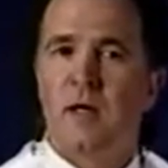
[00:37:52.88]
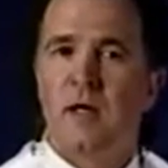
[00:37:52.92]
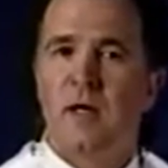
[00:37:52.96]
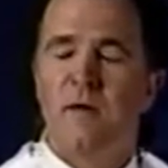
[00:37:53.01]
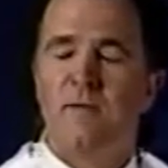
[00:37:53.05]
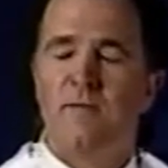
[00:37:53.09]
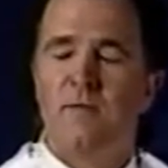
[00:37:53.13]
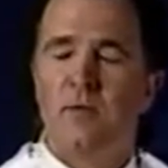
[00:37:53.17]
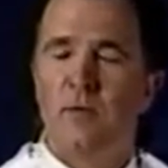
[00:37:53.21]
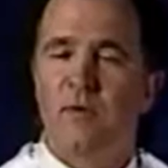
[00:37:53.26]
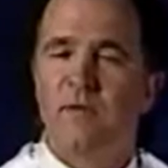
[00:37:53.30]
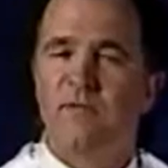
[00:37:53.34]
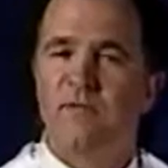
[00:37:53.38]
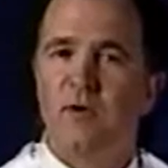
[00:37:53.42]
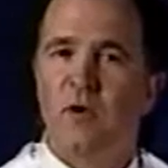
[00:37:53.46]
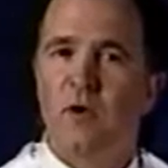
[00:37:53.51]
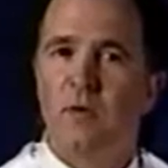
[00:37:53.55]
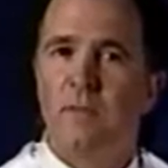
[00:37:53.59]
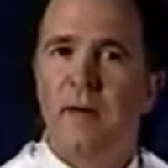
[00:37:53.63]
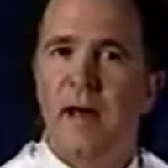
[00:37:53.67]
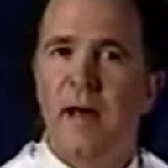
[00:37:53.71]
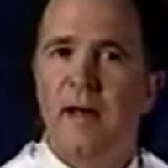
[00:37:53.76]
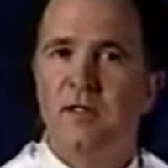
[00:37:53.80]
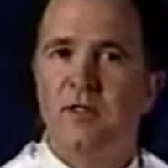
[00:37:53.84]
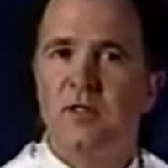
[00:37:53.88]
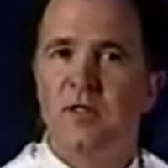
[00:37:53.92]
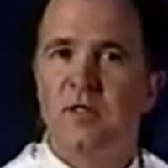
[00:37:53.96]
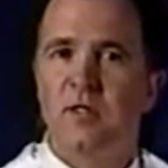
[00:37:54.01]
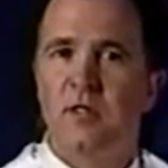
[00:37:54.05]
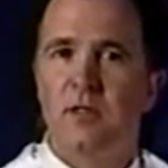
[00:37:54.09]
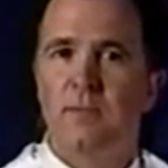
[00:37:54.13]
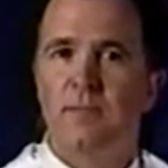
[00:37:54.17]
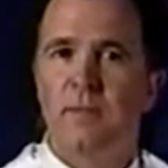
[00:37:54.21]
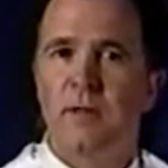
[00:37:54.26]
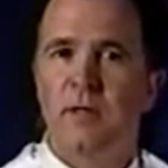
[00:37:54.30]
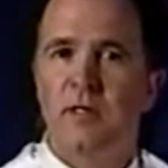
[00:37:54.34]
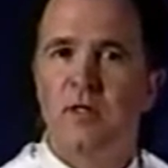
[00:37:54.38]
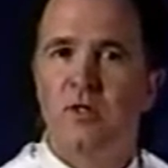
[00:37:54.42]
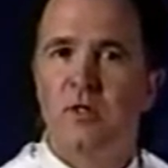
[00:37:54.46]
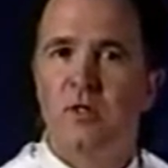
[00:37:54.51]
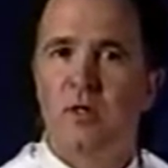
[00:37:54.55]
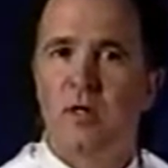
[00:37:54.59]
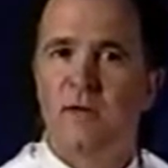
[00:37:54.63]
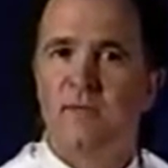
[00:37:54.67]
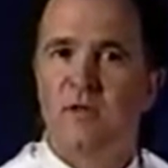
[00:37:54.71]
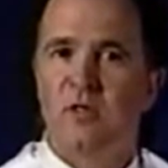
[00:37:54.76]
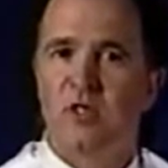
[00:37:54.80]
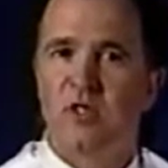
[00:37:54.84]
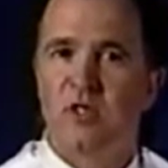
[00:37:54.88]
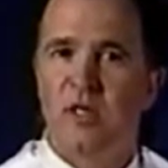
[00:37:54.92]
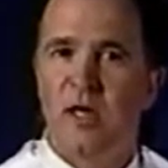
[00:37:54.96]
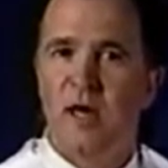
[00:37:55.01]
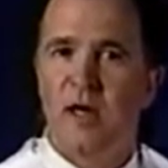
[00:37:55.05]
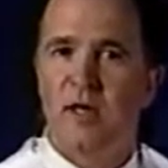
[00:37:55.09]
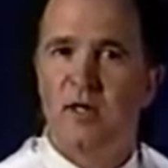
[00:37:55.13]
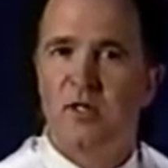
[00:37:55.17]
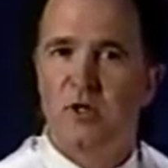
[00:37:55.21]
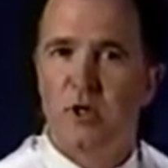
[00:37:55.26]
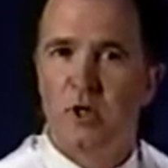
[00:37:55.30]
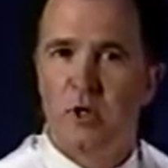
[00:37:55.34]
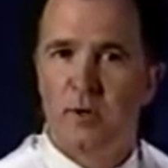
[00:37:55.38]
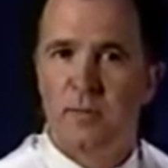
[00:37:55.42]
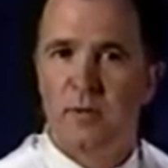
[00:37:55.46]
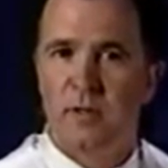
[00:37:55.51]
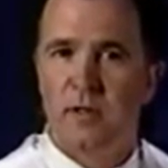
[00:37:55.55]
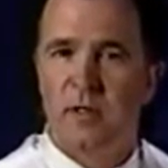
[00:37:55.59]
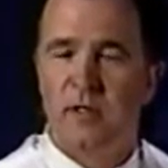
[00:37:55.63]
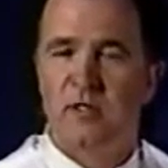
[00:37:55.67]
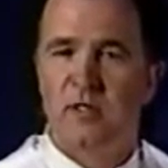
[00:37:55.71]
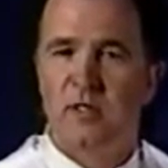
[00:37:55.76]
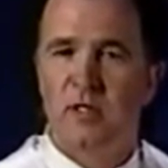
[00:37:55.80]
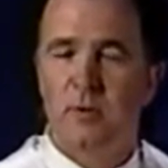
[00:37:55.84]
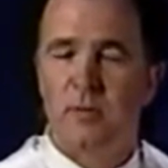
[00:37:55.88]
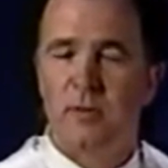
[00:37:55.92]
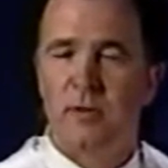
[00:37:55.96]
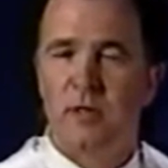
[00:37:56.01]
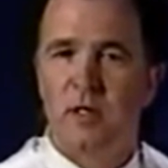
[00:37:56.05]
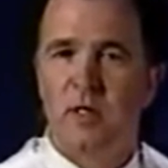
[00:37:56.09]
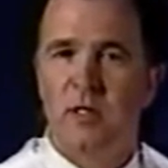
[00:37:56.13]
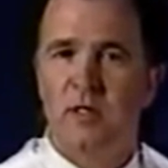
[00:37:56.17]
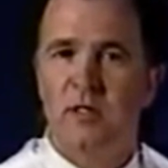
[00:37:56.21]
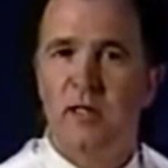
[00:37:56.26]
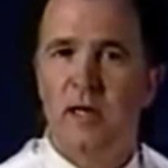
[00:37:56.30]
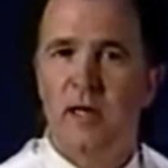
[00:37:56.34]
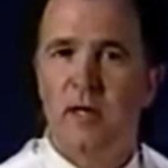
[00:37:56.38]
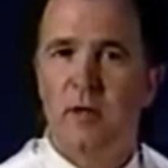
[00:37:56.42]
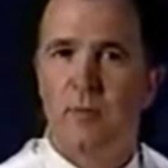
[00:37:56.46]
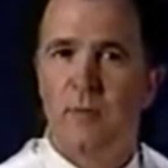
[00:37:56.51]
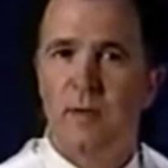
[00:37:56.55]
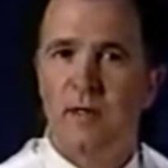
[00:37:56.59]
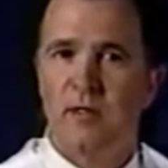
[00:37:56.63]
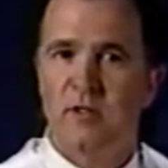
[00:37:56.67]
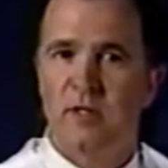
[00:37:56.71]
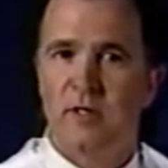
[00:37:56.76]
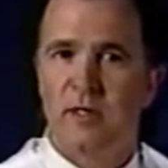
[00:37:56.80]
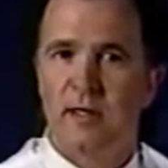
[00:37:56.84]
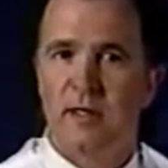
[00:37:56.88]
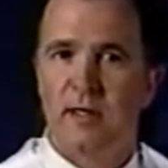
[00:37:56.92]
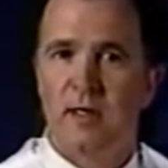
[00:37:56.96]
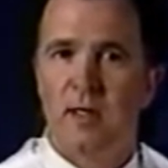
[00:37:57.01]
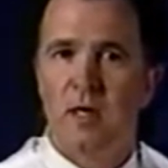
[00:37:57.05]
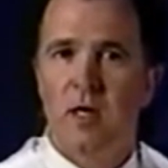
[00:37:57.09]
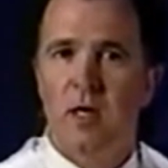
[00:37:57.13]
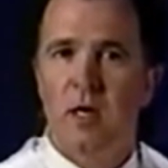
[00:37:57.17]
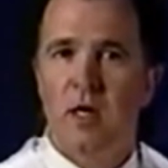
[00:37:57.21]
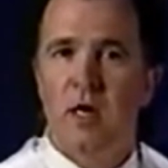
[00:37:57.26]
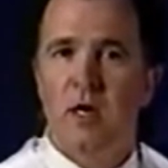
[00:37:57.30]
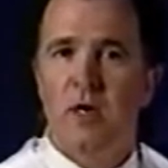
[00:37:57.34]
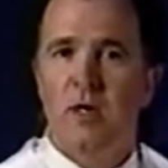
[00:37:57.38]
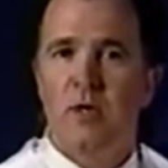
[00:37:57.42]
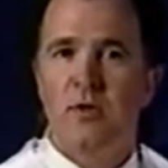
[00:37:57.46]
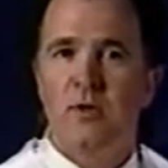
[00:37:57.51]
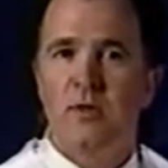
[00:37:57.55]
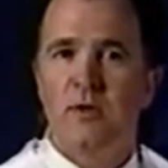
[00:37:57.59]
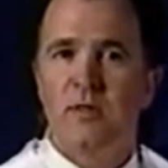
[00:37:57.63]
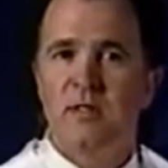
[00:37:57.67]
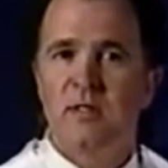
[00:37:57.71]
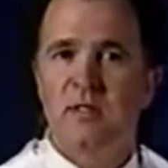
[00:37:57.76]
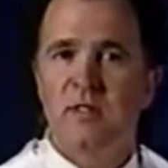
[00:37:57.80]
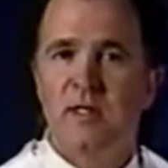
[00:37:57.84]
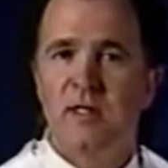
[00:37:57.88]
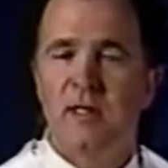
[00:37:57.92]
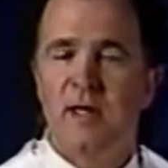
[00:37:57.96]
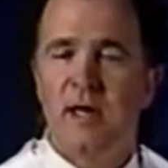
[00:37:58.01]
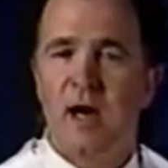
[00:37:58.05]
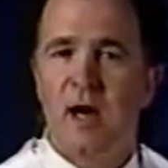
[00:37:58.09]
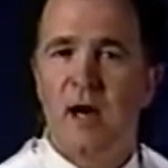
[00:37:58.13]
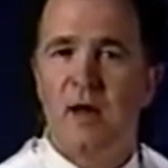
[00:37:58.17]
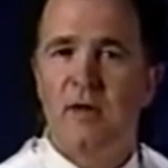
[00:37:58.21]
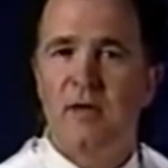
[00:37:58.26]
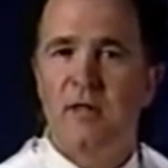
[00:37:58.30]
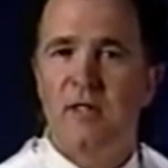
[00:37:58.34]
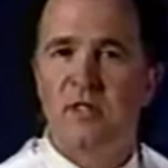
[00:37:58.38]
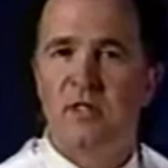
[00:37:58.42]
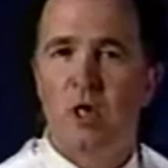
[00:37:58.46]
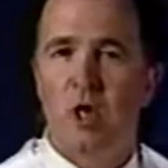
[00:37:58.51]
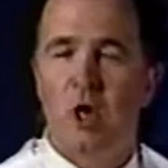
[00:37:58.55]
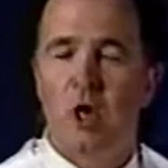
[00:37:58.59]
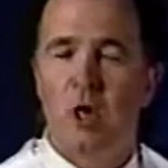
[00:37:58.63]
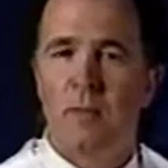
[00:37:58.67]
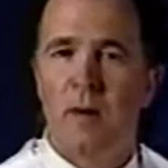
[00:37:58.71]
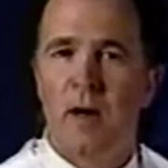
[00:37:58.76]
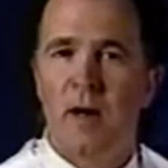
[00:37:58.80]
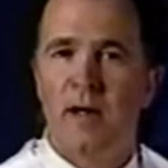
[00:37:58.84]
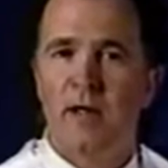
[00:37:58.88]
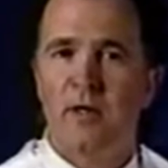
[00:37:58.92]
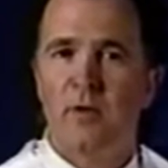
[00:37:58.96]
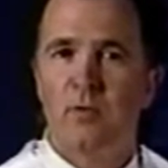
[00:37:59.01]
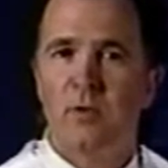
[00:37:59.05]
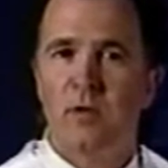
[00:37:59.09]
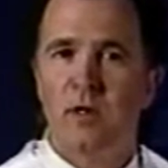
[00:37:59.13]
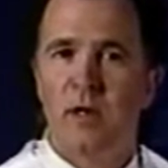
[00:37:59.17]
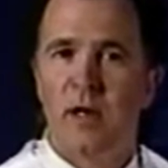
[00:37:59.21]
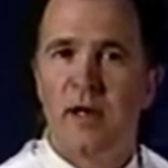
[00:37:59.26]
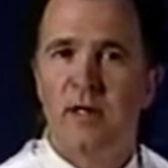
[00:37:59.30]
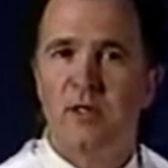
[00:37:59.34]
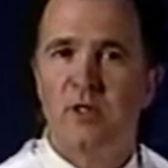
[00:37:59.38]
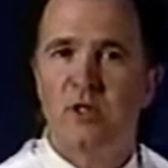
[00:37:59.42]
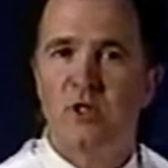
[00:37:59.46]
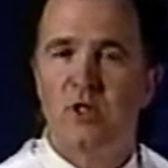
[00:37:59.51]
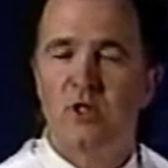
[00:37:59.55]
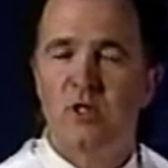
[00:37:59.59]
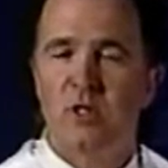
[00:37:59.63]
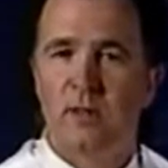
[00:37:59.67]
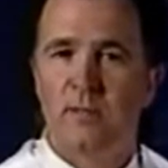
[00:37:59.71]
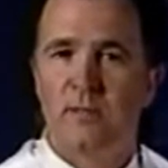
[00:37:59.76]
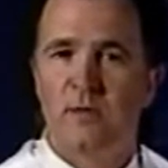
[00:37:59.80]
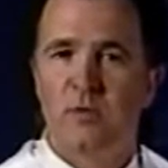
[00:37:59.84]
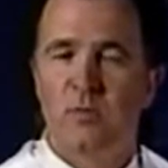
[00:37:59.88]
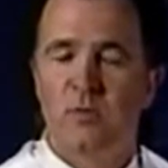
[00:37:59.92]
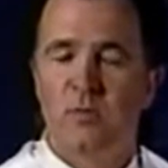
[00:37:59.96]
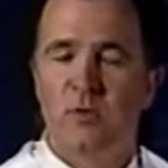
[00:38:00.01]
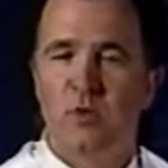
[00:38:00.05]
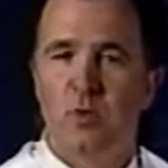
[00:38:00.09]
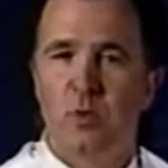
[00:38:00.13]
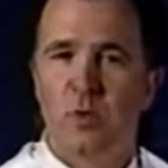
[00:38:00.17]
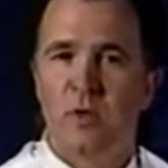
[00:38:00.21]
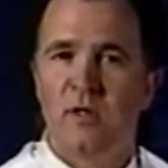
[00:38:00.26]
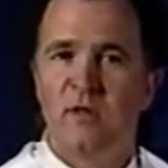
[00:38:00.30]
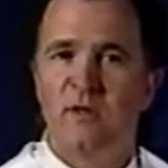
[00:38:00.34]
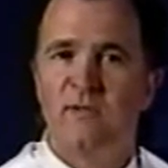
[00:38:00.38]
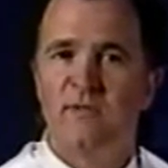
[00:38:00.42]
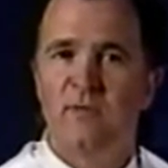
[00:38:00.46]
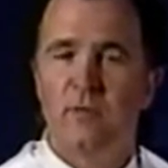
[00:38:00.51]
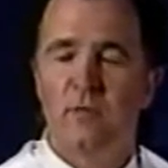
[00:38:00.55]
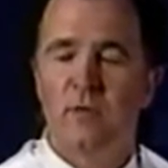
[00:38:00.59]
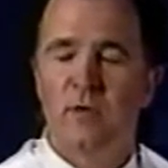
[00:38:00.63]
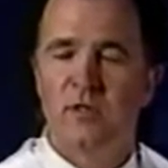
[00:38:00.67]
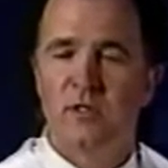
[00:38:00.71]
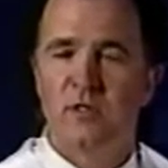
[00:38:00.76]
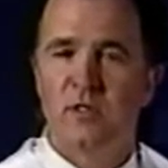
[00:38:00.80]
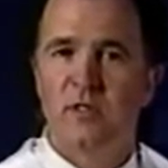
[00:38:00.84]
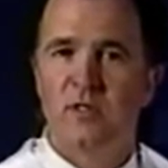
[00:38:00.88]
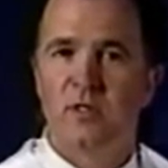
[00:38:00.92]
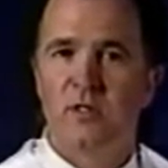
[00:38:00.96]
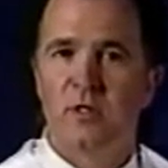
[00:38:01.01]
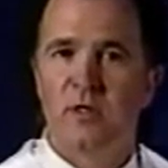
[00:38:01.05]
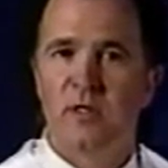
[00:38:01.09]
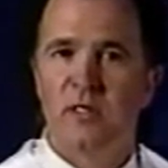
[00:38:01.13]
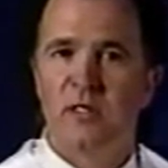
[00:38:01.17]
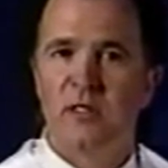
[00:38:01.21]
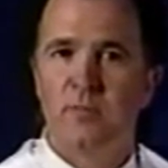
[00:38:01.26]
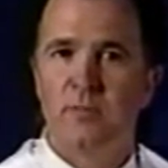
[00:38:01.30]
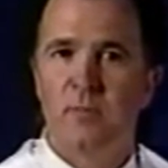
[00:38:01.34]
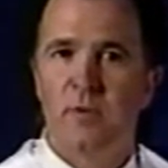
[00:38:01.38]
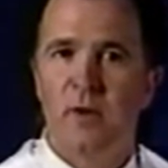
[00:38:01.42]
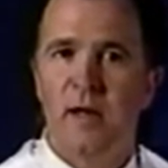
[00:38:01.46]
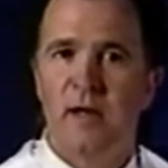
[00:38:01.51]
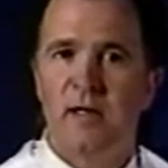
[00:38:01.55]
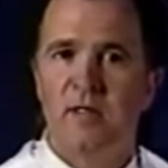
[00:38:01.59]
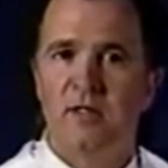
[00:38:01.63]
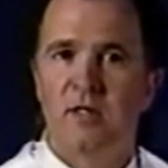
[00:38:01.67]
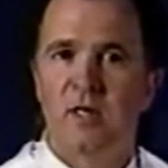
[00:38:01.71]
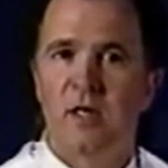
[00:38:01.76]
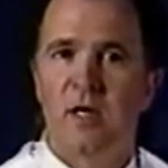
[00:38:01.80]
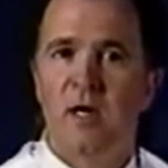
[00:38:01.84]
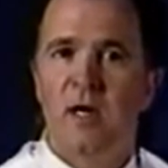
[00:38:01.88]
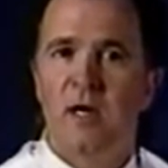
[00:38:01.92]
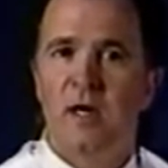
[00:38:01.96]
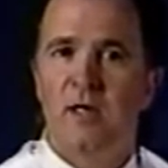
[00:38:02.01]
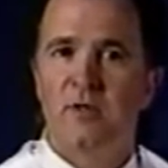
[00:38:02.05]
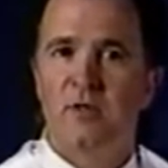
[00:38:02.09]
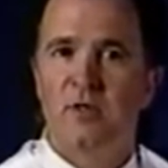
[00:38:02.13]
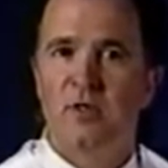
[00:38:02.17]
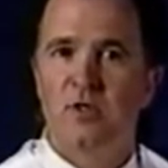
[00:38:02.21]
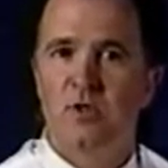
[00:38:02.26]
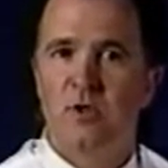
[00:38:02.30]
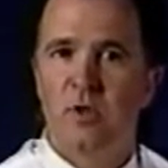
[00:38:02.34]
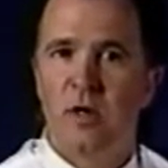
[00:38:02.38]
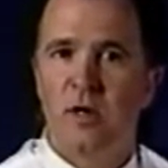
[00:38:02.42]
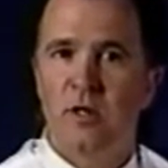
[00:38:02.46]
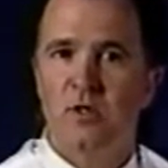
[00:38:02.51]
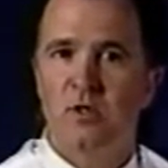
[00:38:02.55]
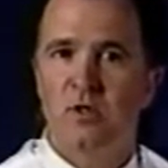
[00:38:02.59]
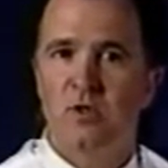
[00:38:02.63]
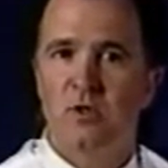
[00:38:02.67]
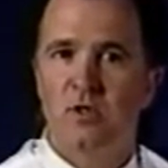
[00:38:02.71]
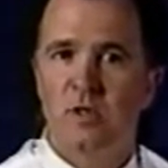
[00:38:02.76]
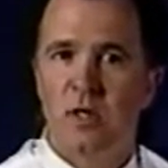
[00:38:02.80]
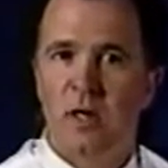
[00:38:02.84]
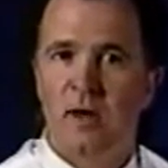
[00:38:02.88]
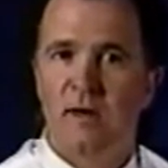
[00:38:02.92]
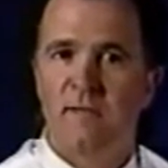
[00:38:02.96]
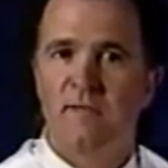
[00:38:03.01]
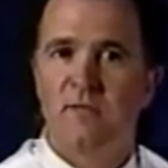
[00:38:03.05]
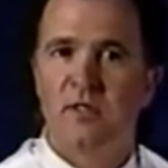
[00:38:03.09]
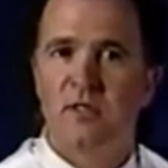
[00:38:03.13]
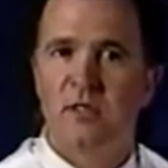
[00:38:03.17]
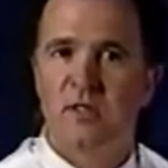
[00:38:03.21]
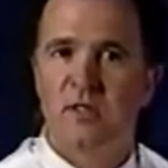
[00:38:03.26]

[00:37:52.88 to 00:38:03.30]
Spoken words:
If you refer back to the picture of the jet turbulence that we looked at originally, you can see how these harmonic relationships between the forces are expressed in the structures of the